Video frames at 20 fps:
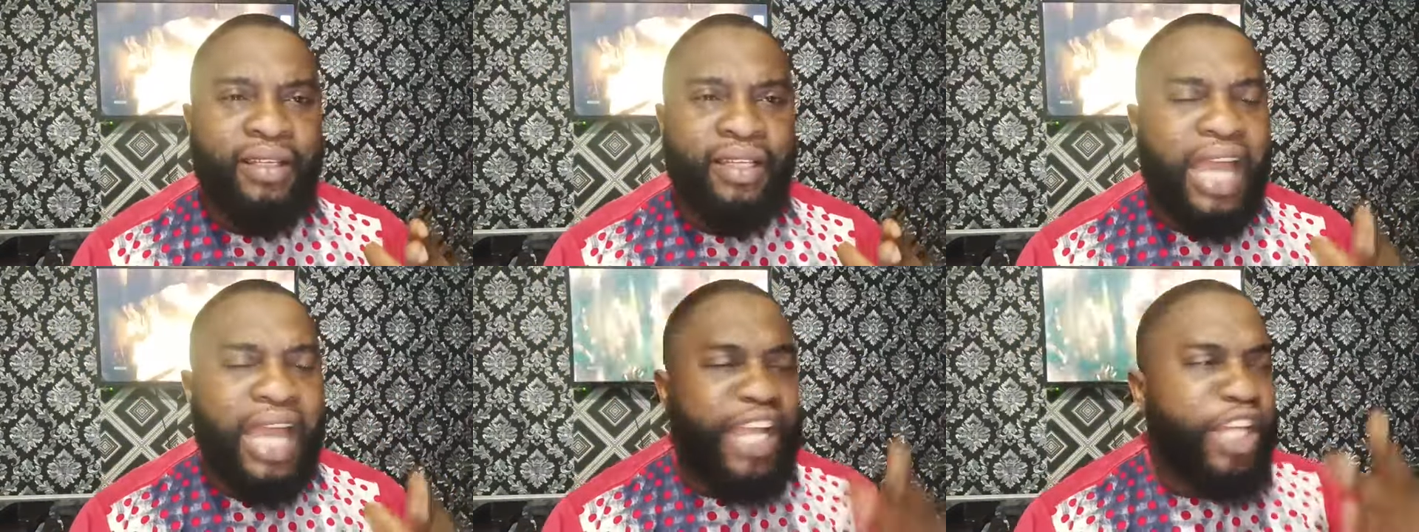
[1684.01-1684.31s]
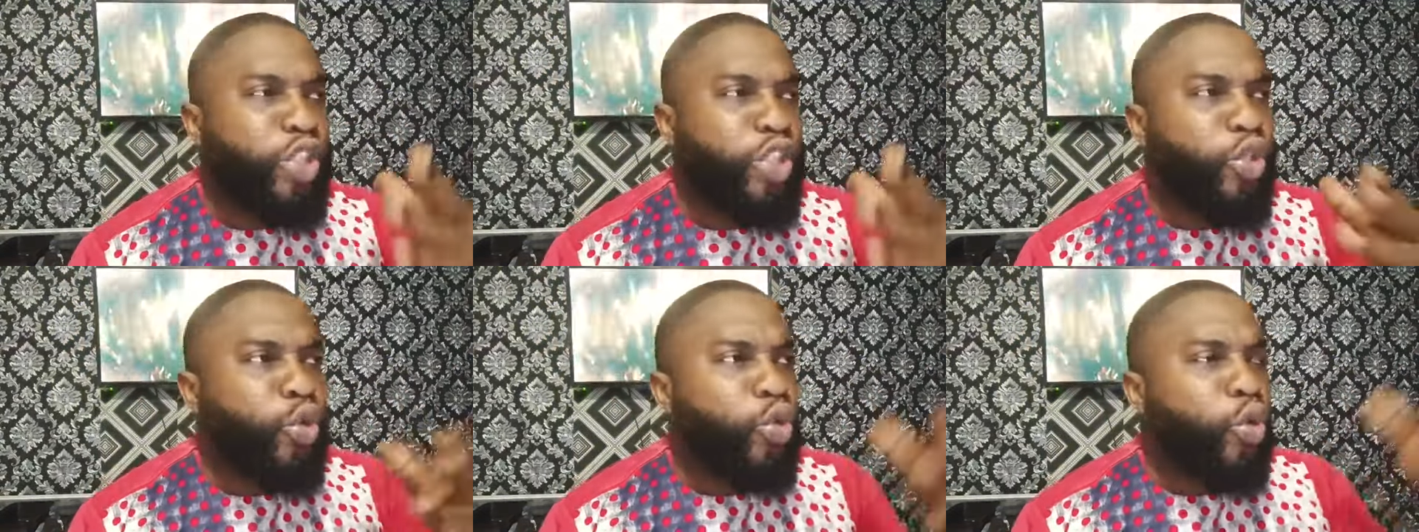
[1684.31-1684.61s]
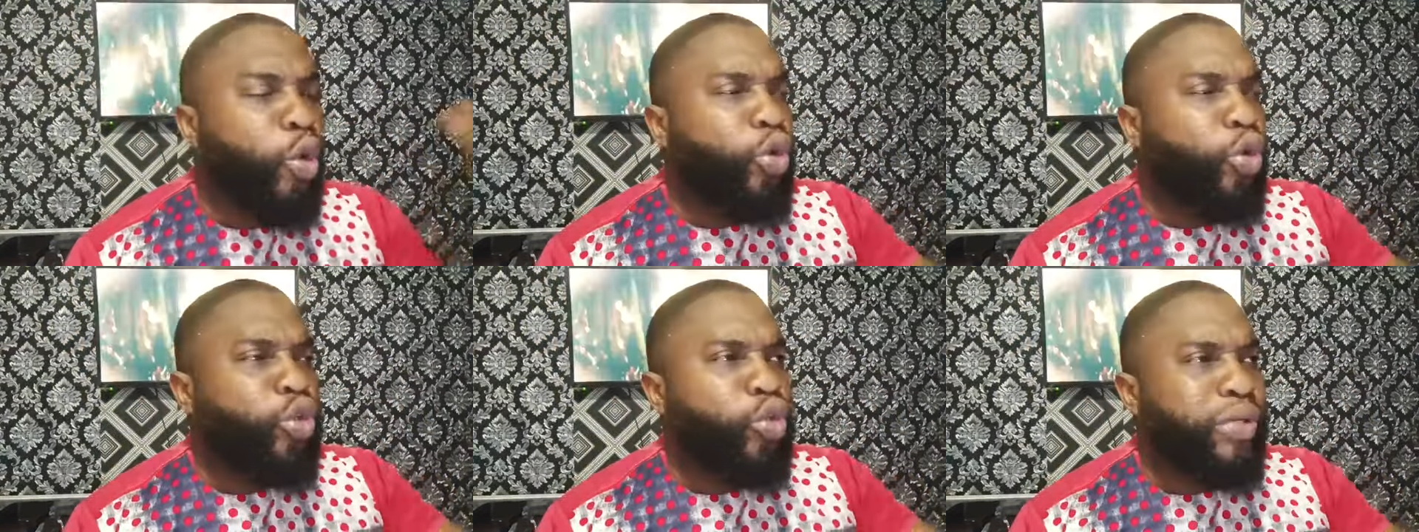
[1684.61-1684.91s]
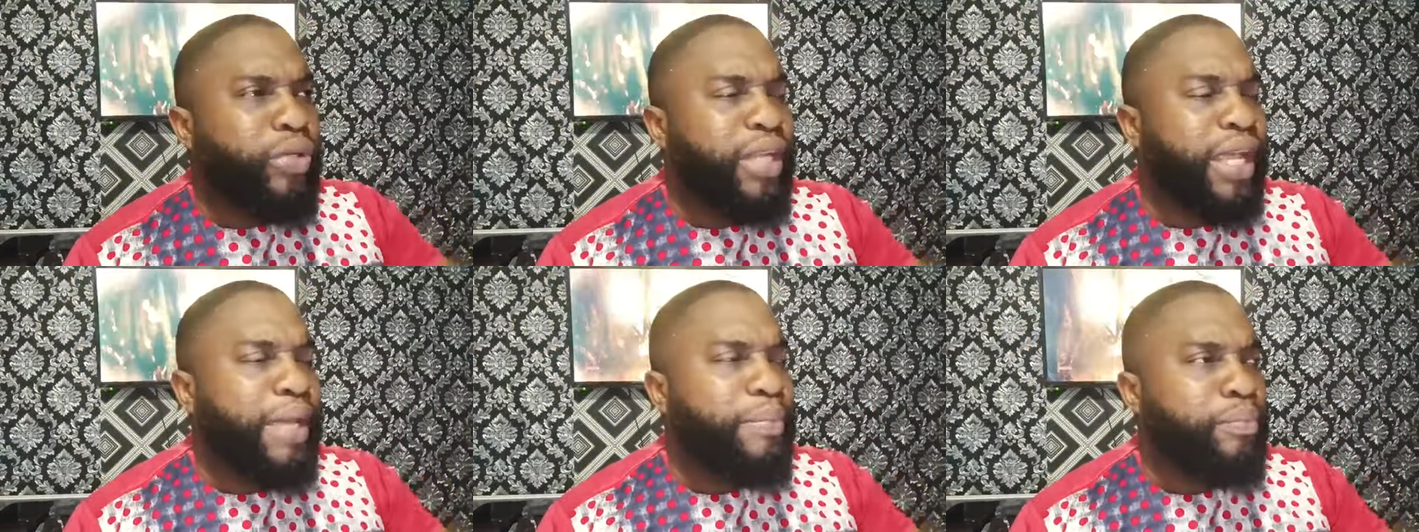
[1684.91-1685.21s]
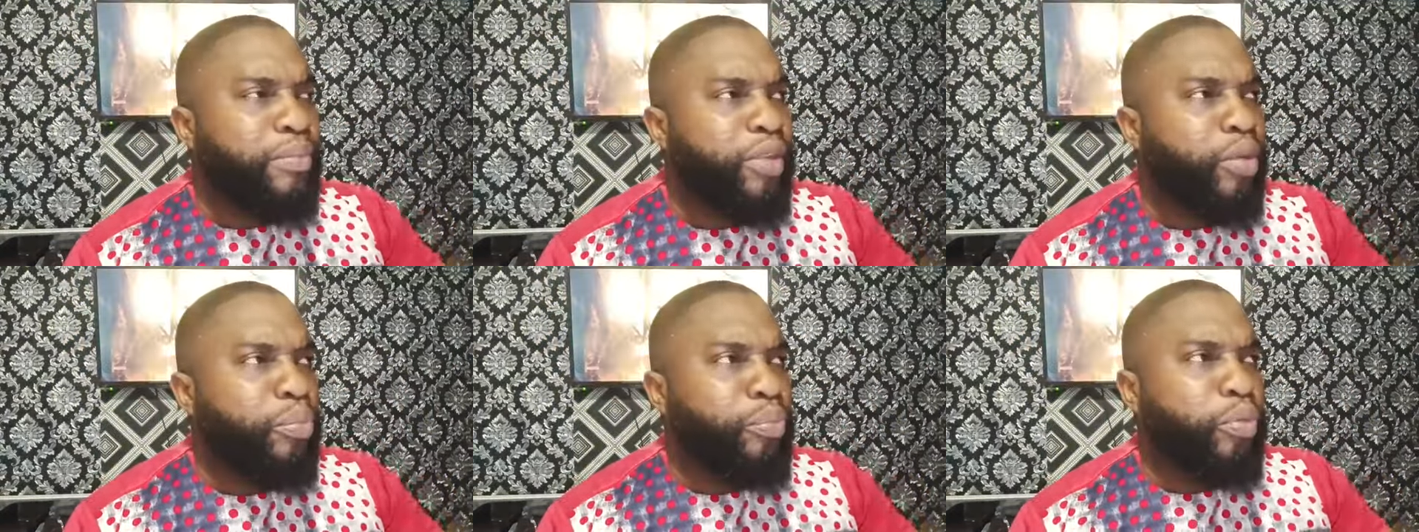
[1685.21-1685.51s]
that he should go to the
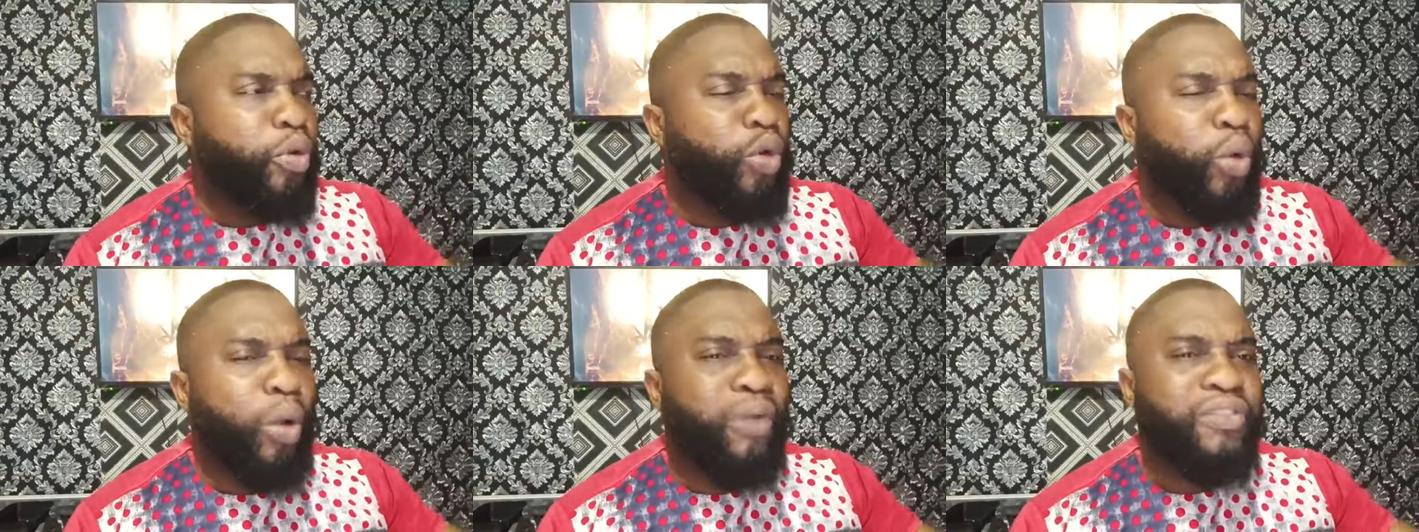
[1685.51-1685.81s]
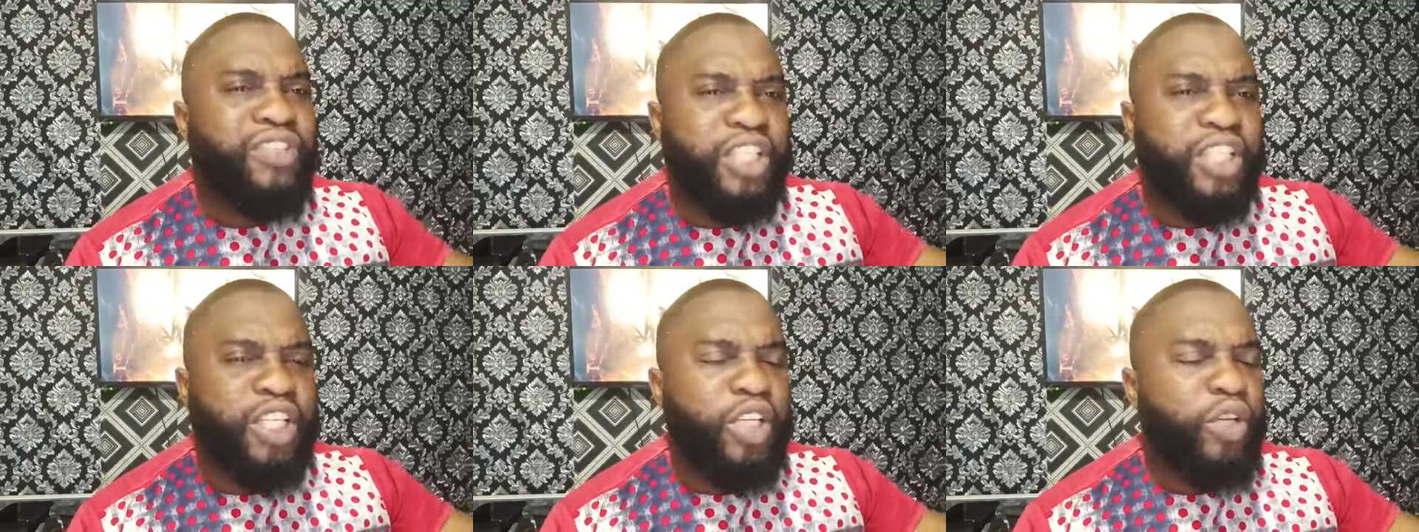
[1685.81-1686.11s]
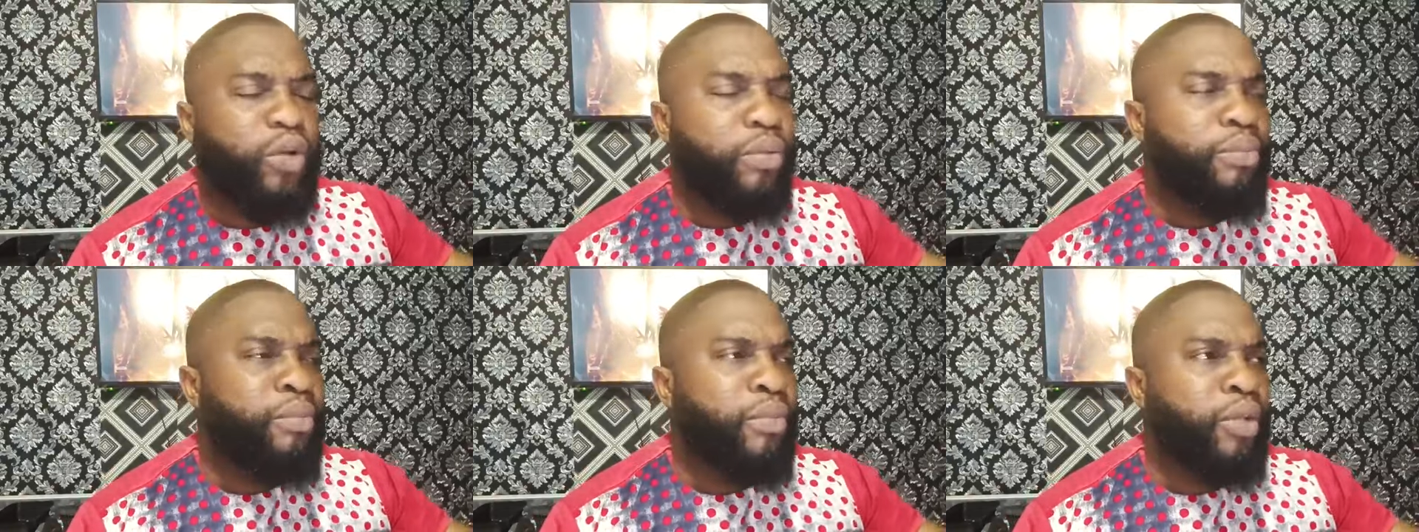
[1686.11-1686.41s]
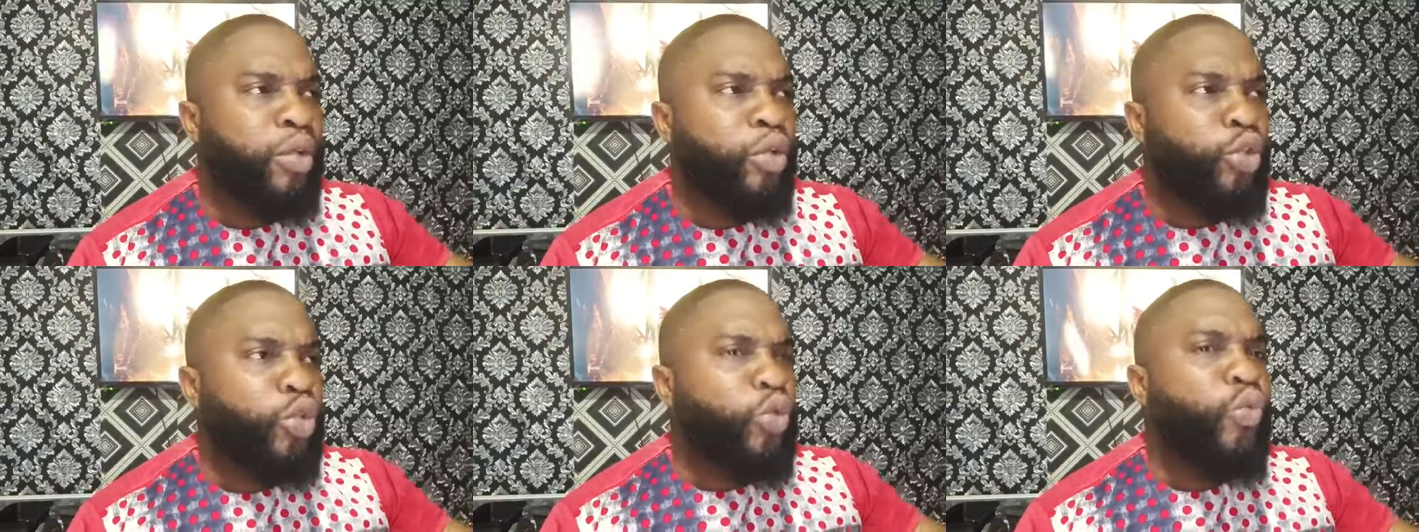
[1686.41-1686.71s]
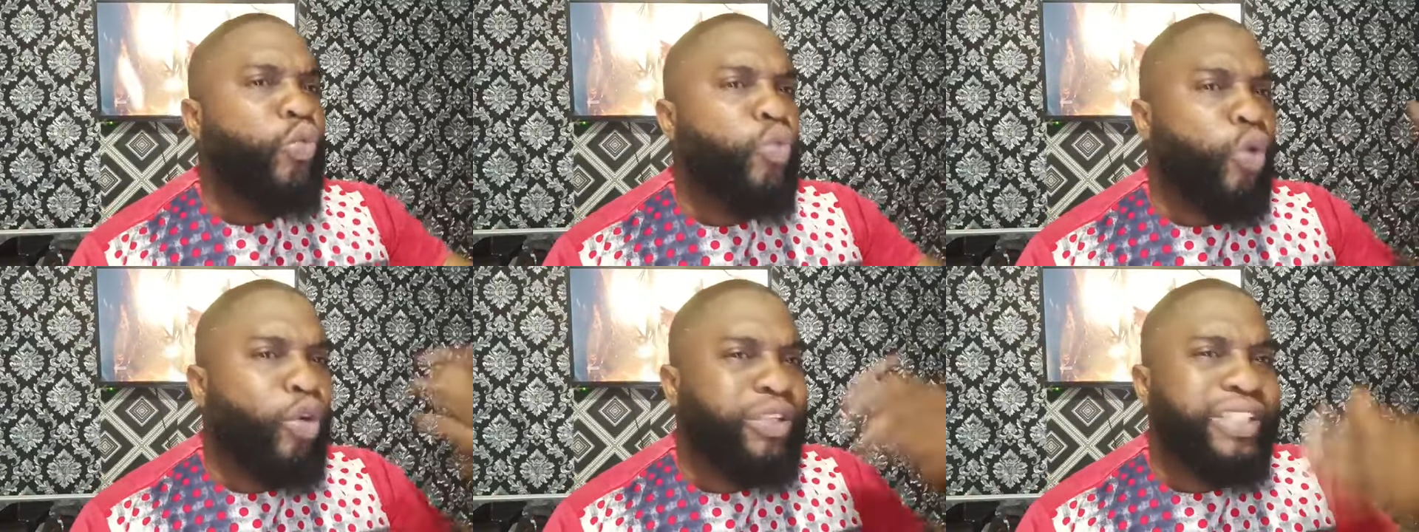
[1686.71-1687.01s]
pool of Siloam to
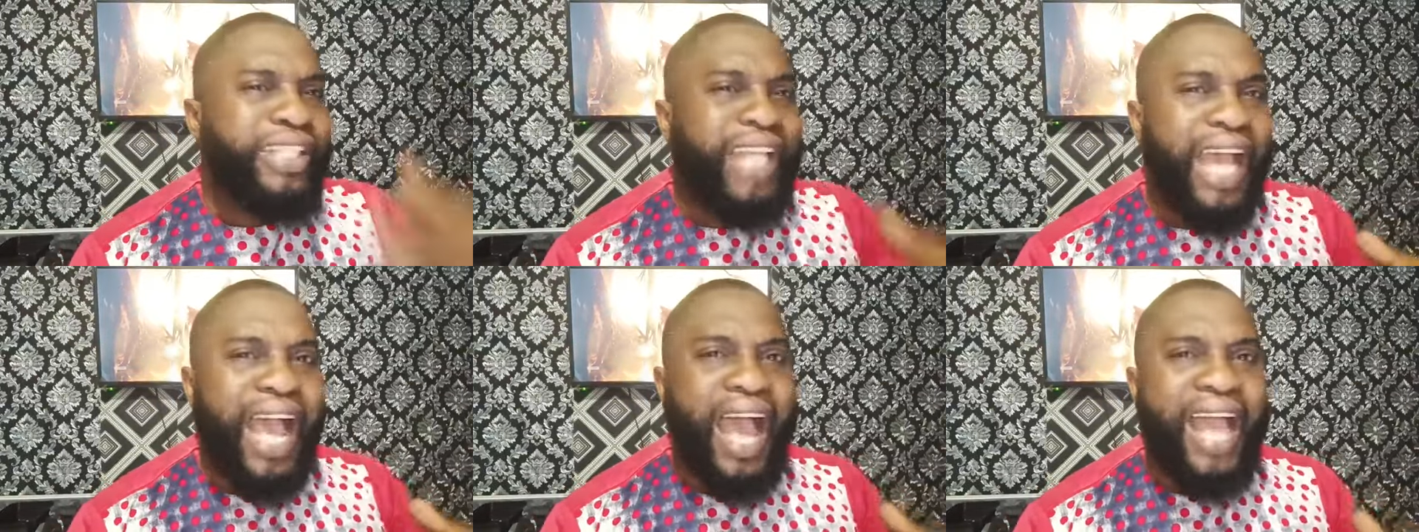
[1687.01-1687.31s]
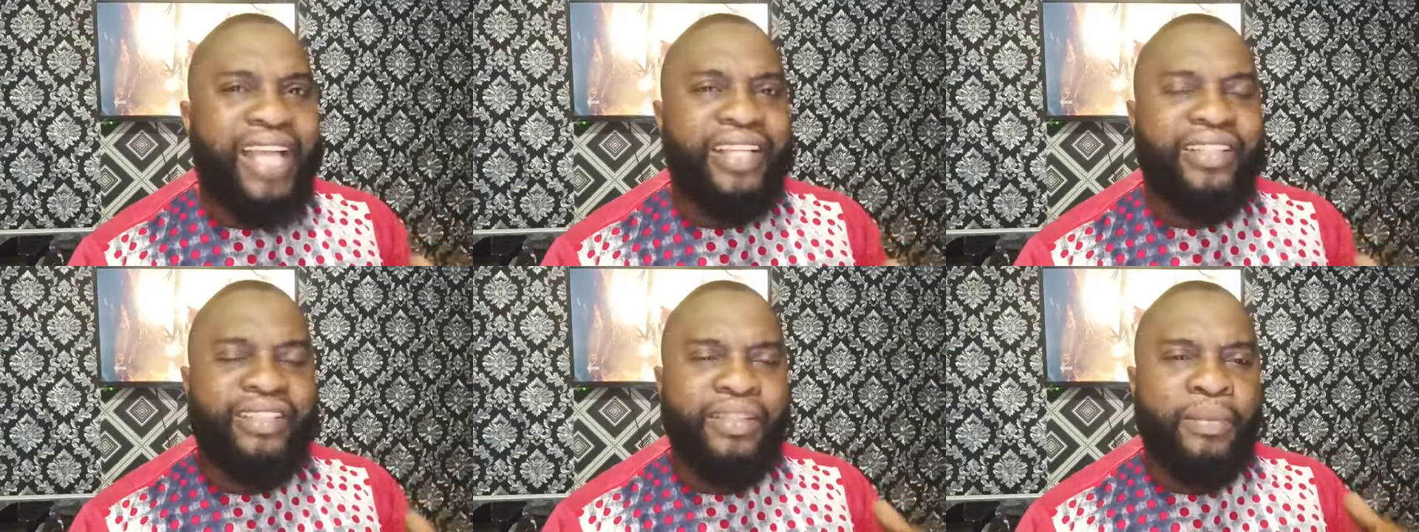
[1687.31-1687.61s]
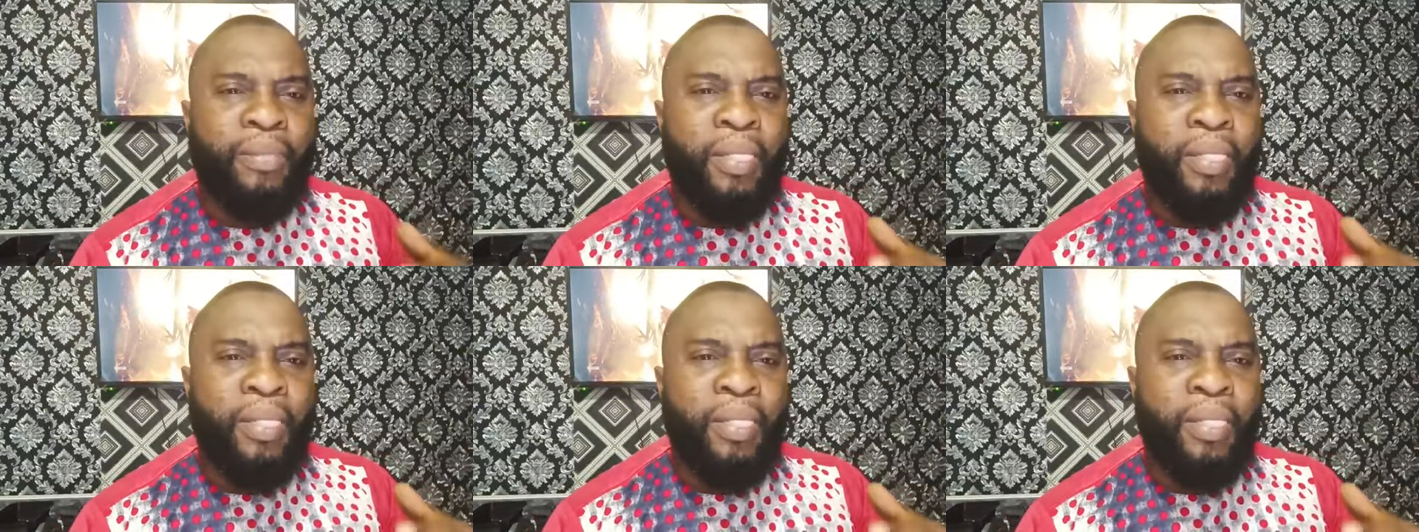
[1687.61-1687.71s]
wash the eyes,